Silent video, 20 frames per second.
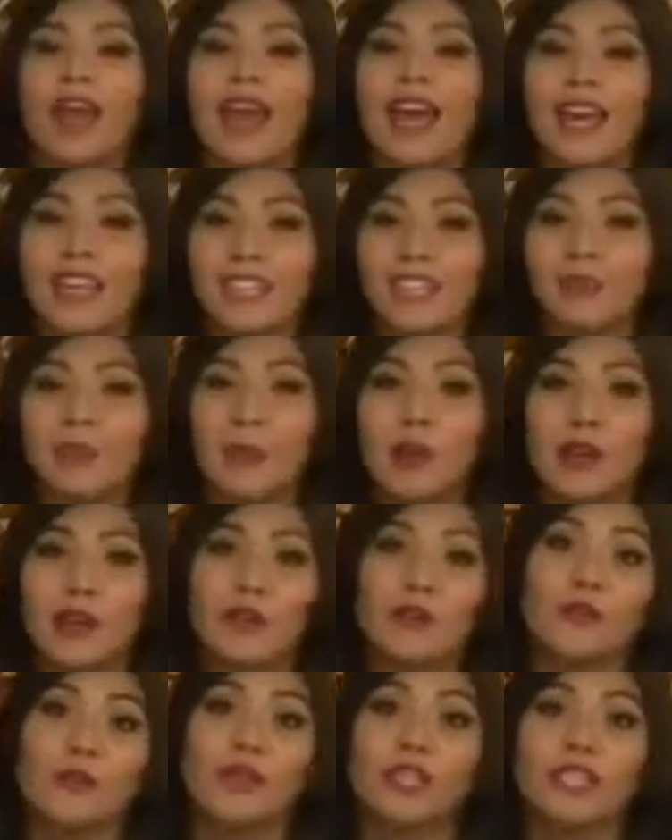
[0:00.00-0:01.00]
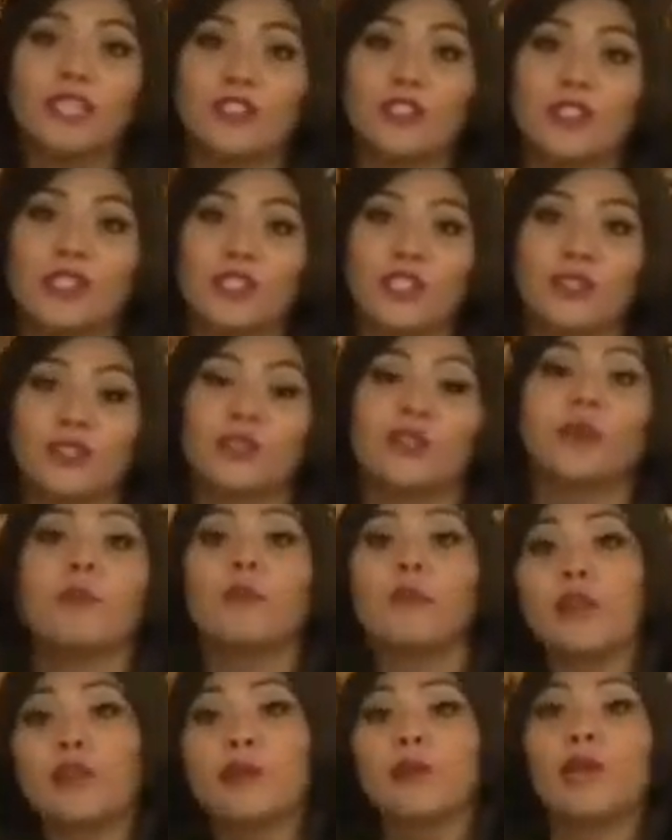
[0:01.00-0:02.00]
as part of research for the
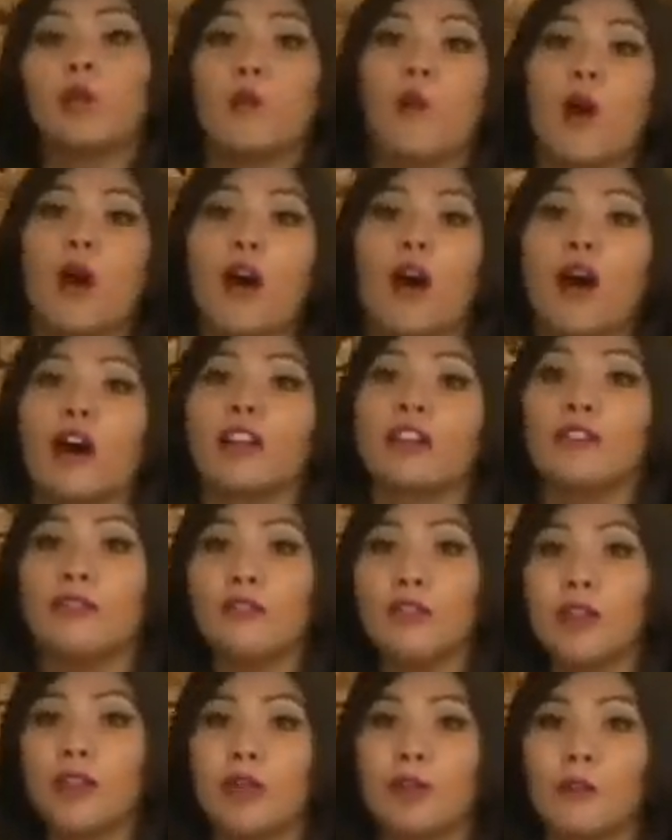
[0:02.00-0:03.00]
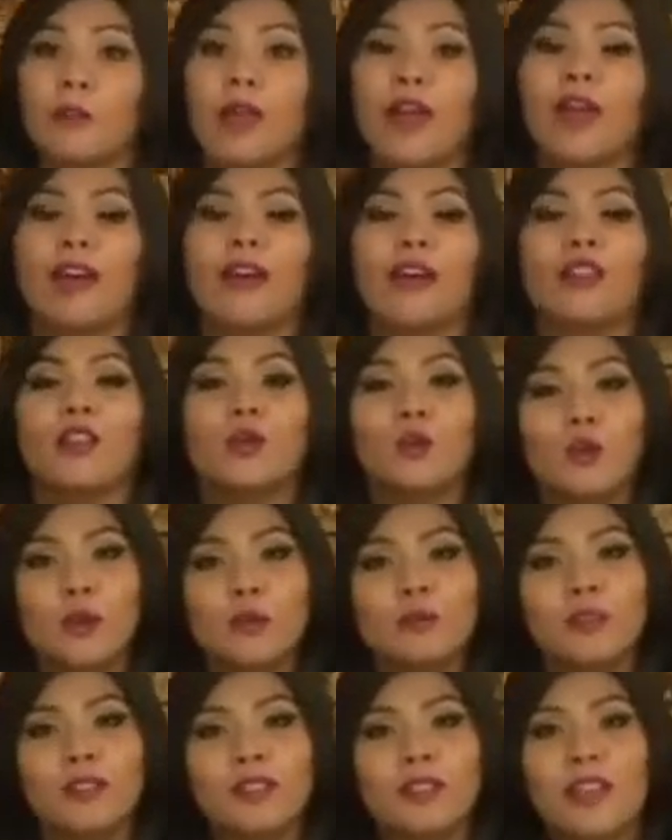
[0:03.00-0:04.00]
Mothering Guahan film, the
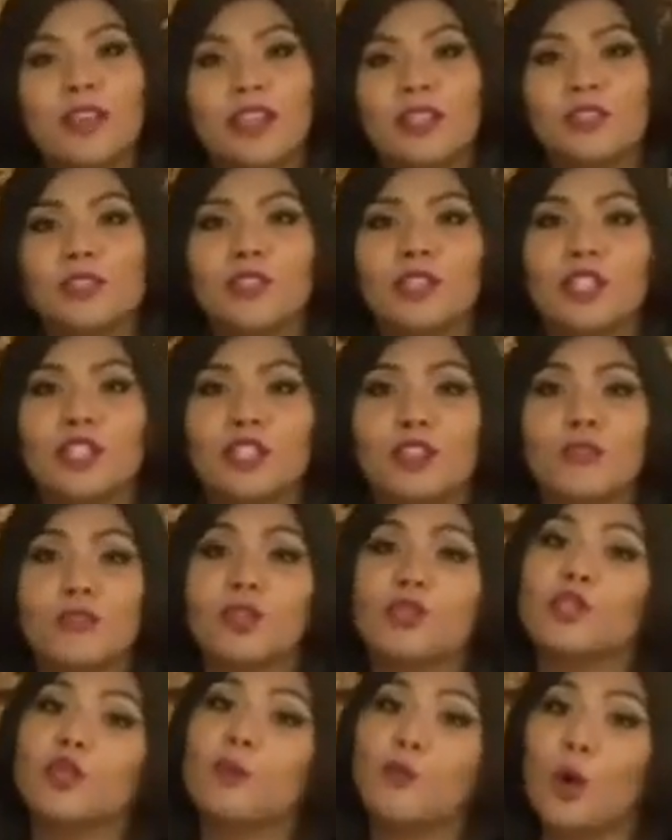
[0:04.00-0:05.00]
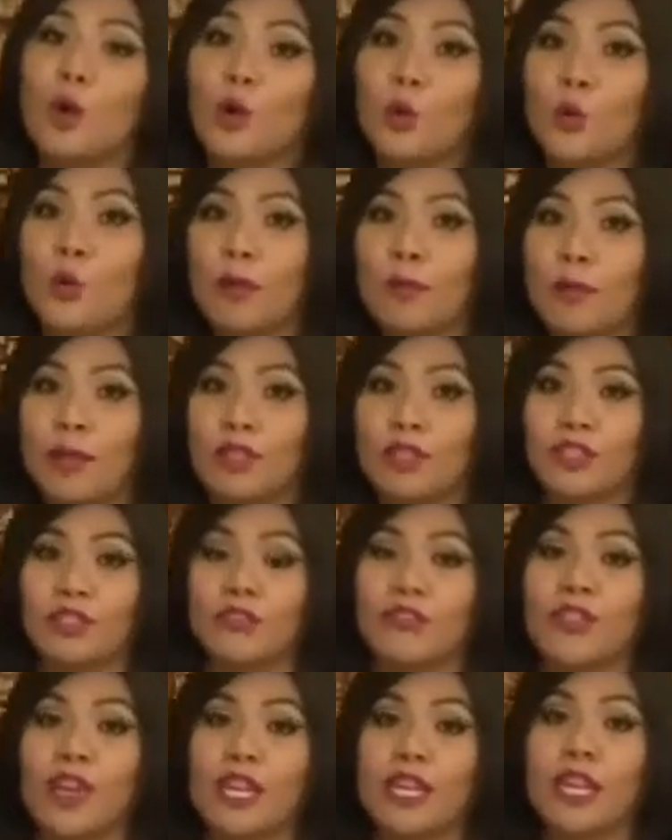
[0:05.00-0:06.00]
group decided to interview Chamorro women to
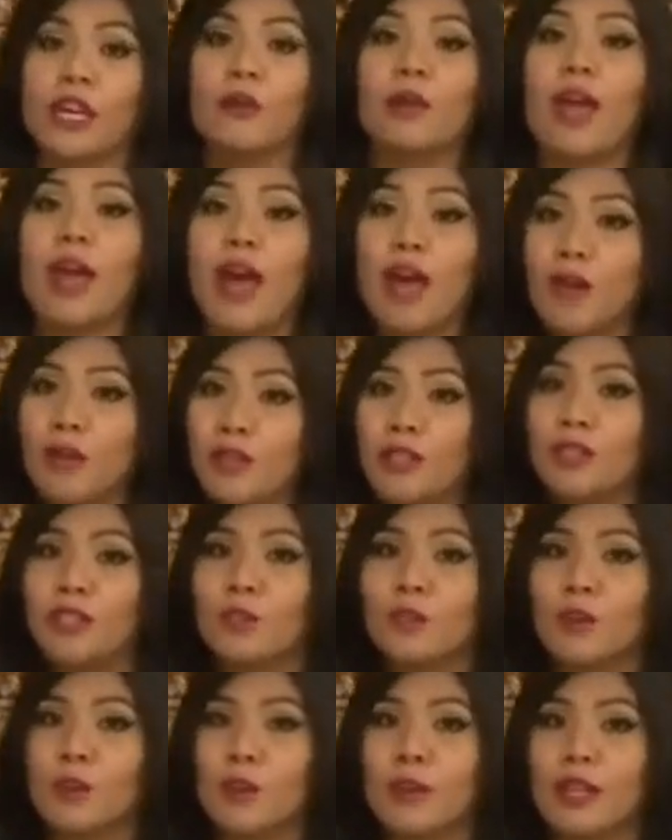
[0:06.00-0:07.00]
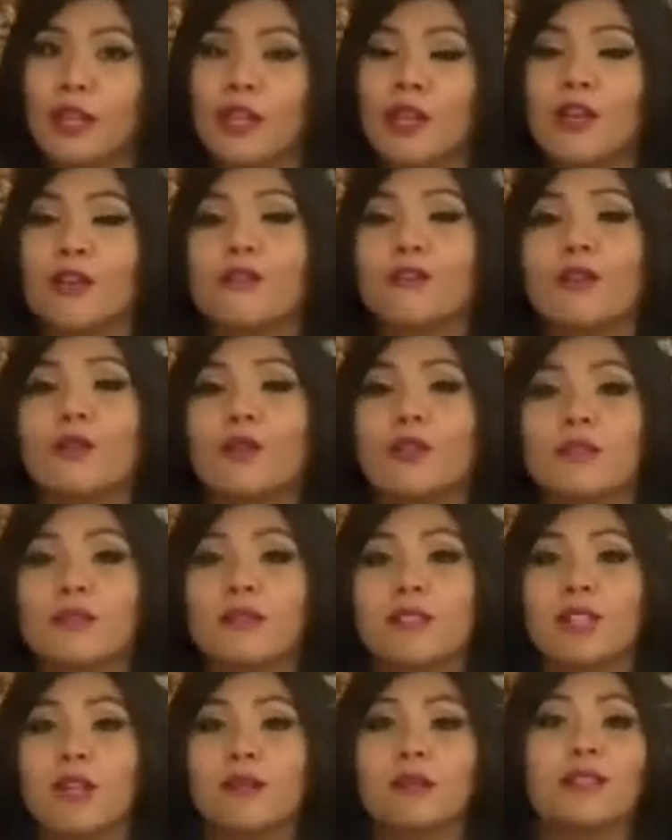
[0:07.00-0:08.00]
find out how these women view
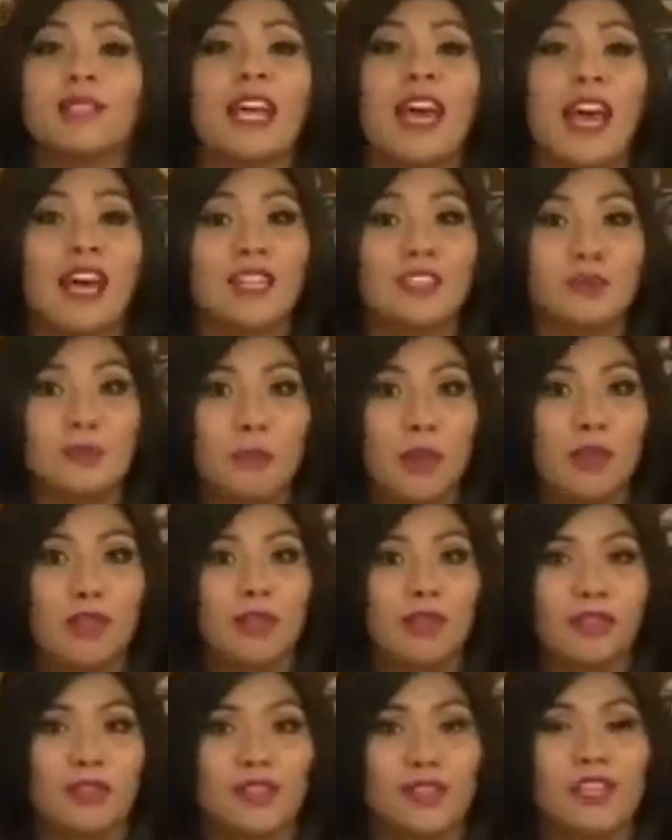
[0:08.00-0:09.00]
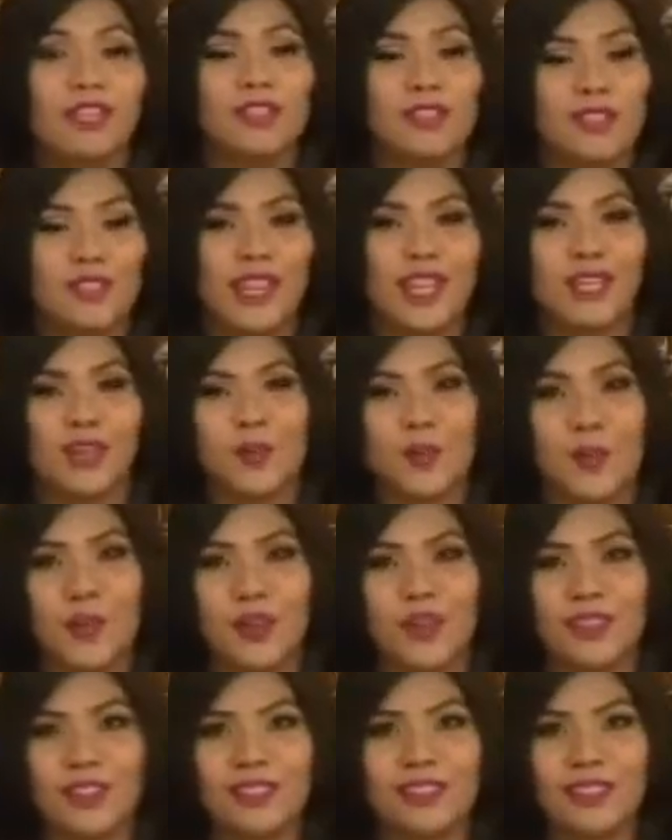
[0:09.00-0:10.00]
themselves as mothers in today's
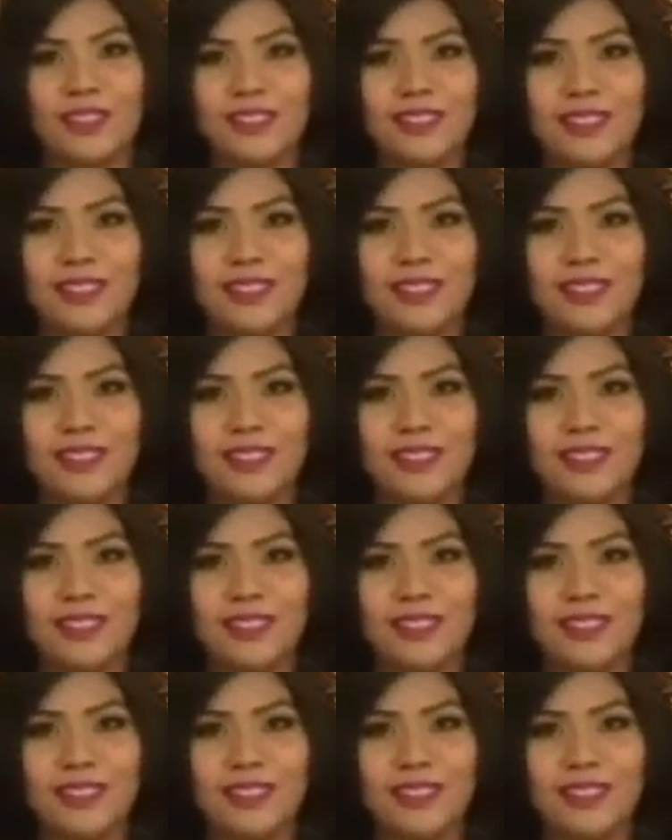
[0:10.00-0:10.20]
world.